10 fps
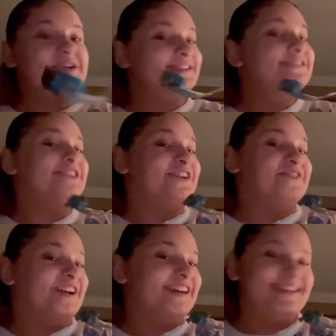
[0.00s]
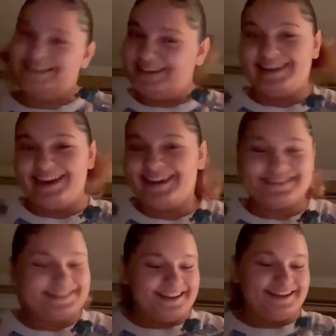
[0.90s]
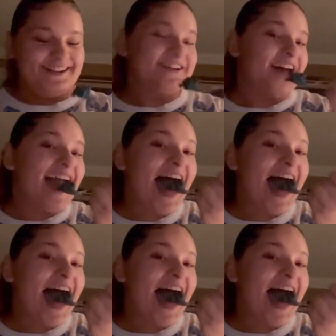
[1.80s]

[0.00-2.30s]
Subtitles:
It's good, right? Yeah, it's good. Okay.